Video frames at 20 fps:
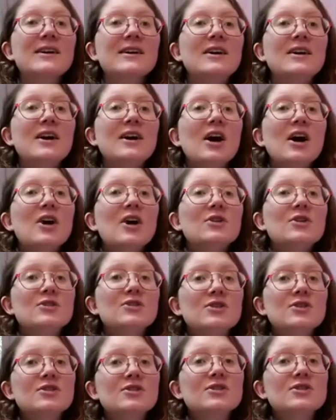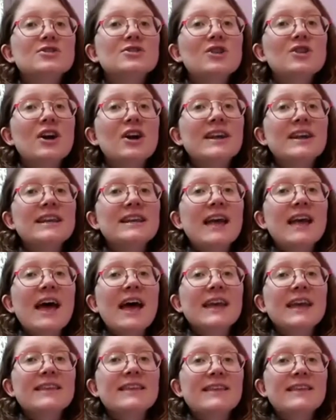You can join in
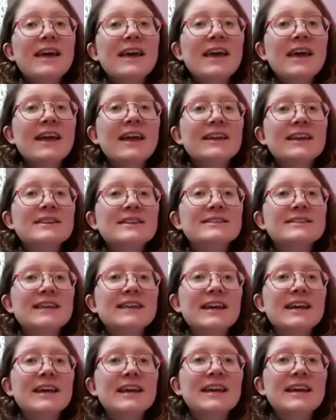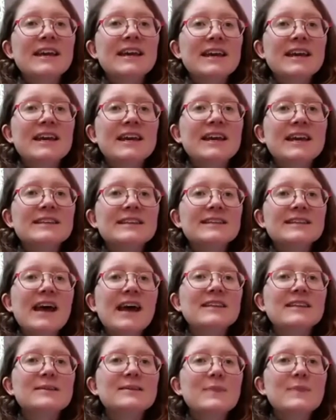anything you see. It's
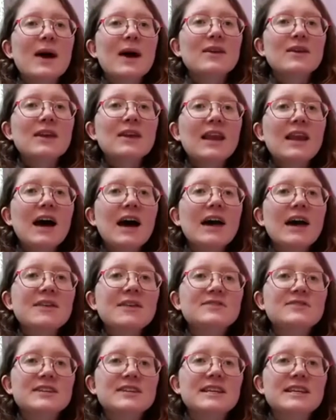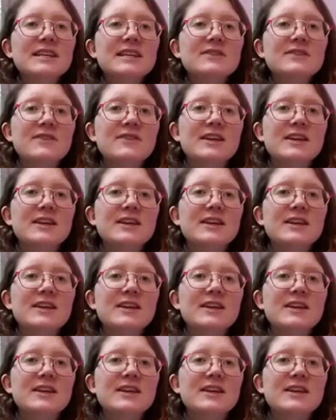Soundabout Live TV.